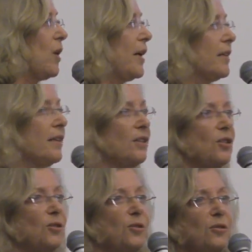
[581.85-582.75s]
I can
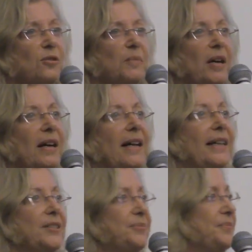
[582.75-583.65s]
use my